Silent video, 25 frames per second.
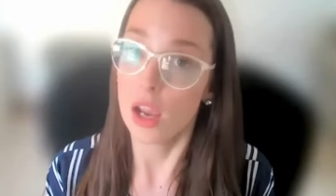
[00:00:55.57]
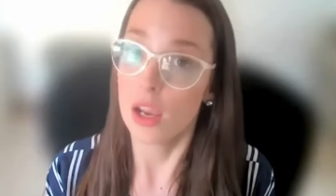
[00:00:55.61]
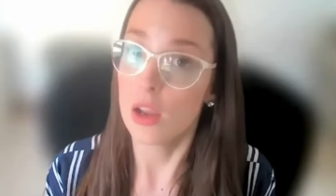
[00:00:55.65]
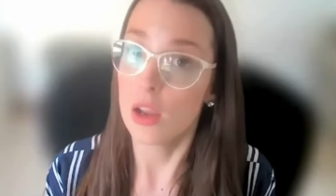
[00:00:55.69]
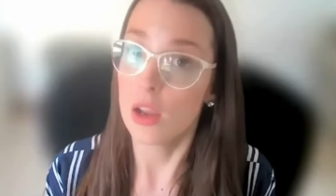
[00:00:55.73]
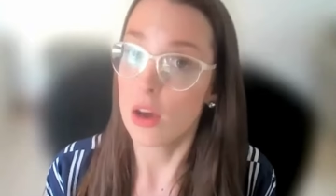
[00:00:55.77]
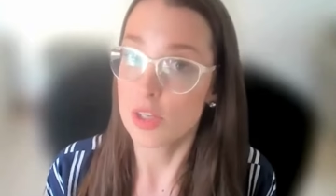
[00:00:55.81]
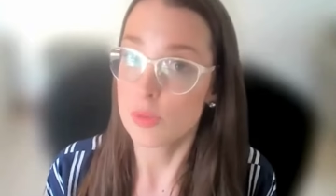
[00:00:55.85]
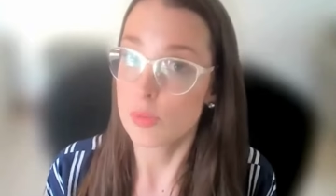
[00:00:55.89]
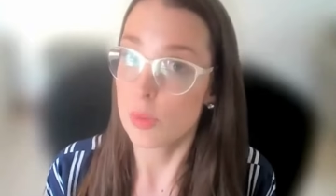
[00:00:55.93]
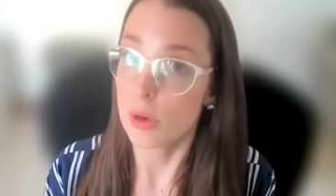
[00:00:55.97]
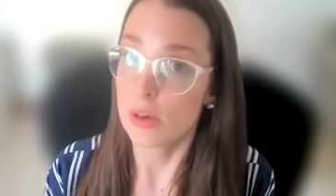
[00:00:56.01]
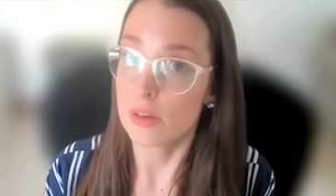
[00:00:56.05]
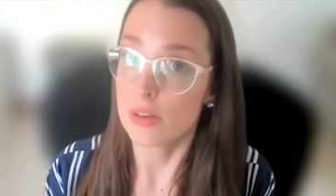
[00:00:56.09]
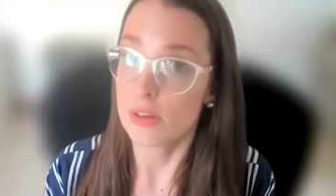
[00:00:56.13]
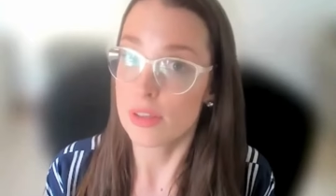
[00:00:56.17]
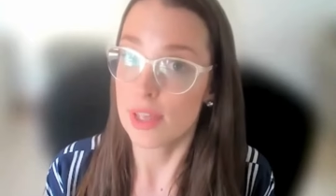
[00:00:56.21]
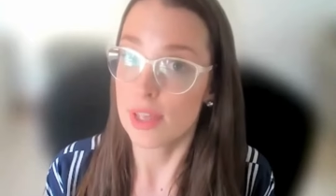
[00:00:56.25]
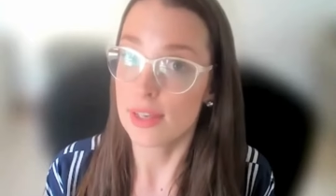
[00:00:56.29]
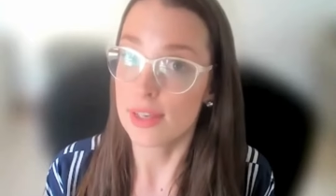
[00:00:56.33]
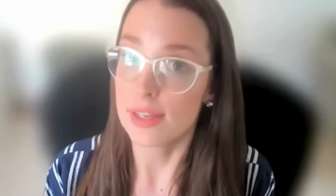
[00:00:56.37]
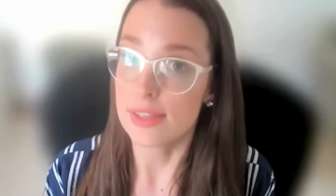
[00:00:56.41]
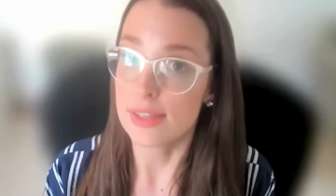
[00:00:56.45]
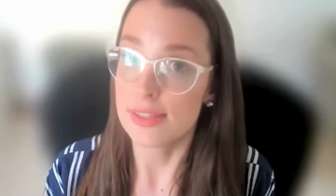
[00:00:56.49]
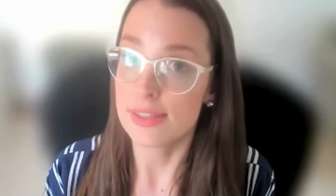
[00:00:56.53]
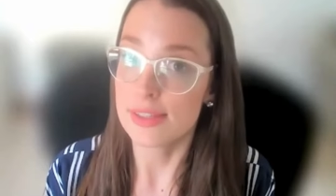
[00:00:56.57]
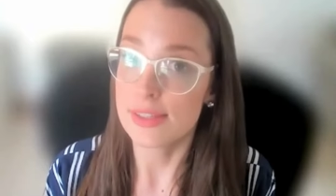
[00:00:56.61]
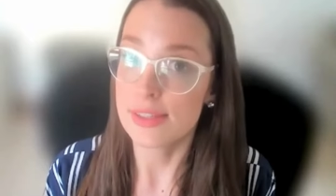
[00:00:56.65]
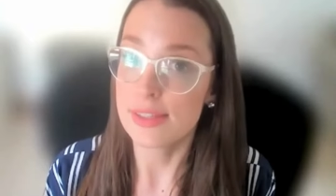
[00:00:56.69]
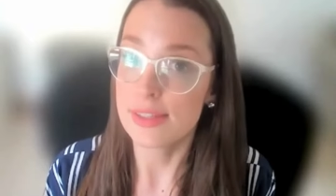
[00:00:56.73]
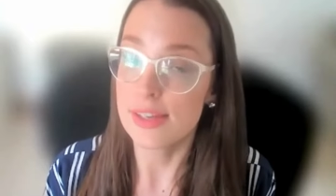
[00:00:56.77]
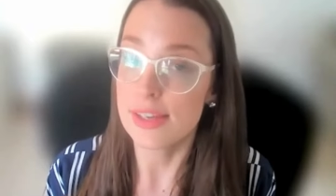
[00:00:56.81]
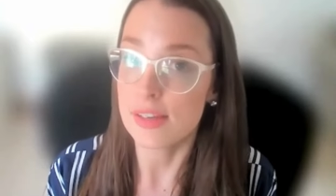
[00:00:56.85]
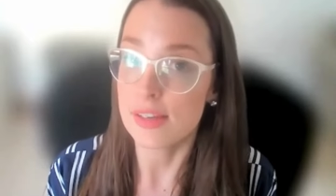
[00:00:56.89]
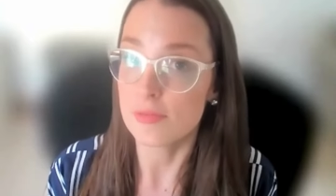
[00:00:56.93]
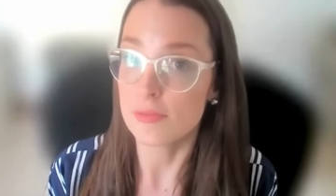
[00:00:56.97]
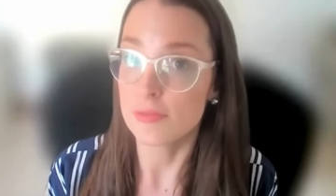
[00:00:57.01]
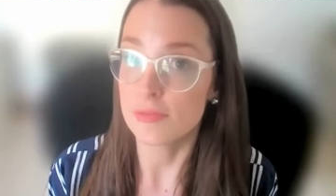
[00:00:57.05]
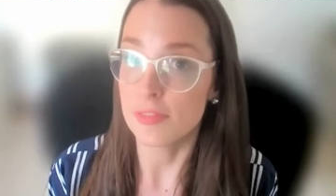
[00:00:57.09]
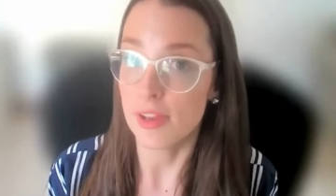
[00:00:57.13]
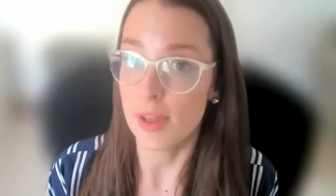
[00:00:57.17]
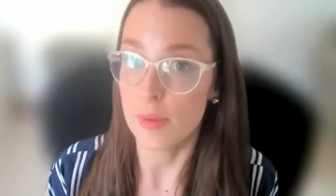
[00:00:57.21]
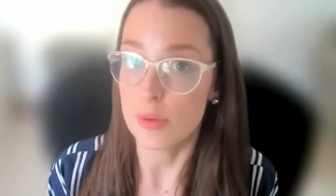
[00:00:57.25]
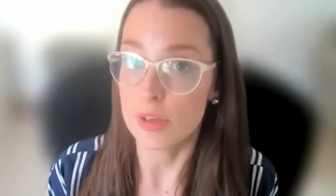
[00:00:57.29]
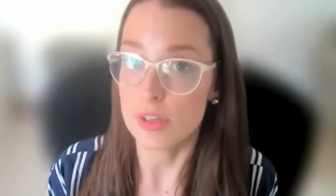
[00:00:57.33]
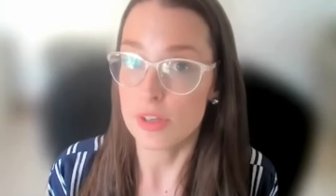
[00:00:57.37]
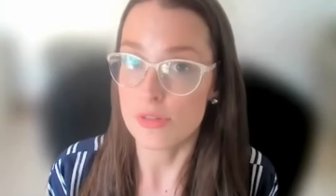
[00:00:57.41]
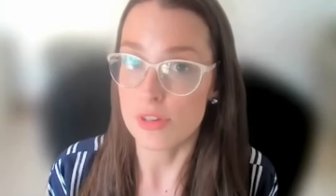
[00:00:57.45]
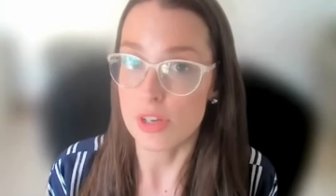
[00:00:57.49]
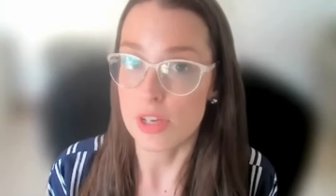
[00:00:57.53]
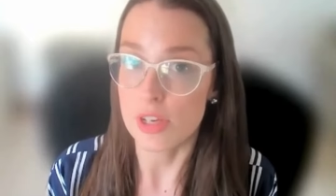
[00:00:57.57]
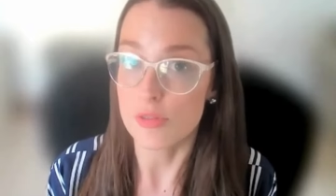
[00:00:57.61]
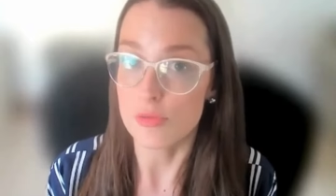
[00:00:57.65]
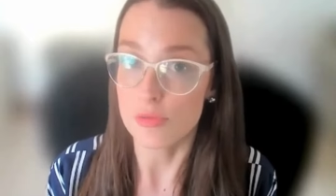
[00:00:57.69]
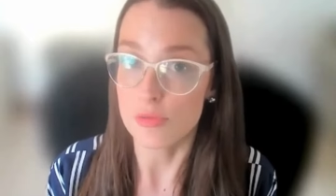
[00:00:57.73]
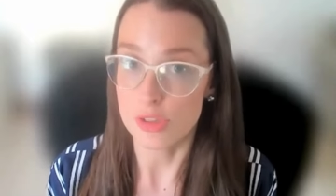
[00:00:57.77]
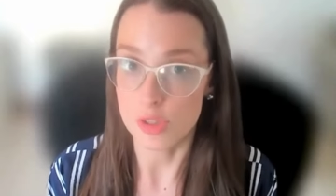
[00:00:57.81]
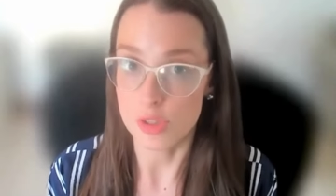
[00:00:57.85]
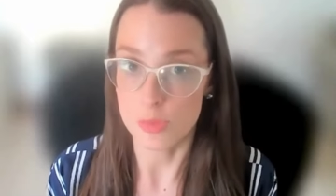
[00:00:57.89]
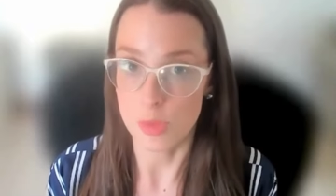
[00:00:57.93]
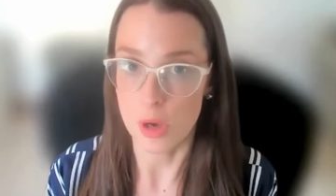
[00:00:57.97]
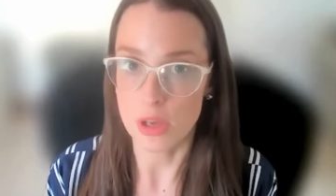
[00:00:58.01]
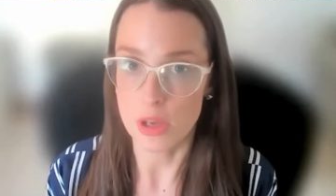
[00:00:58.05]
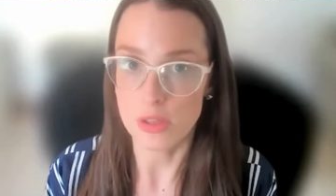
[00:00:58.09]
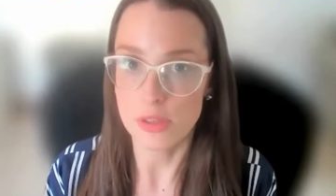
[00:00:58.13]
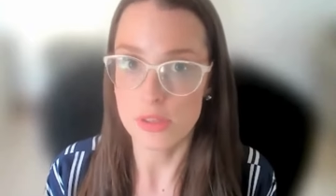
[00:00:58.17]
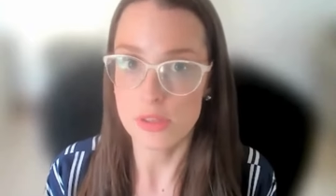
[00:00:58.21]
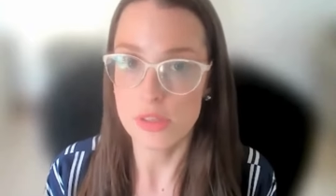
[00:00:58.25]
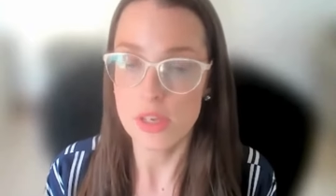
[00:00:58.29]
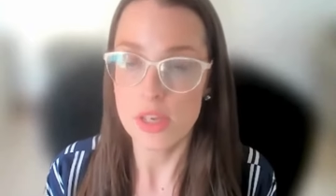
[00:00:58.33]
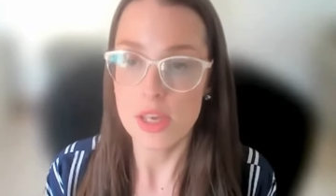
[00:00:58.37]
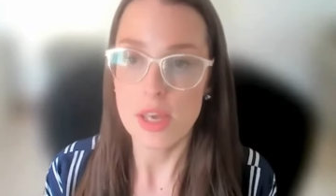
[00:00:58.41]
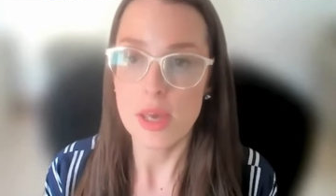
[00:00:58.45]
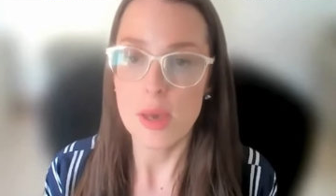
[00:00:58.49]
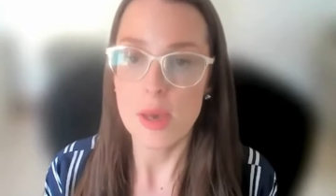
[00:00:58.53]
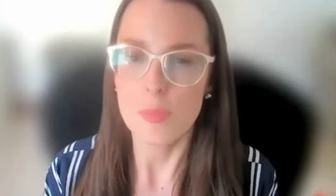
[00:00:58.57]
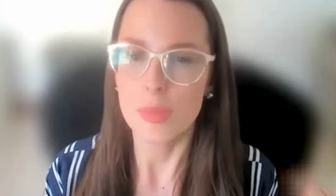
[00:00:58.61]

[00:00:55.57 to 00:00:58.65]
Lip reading: A large part of that is the inflammatory response.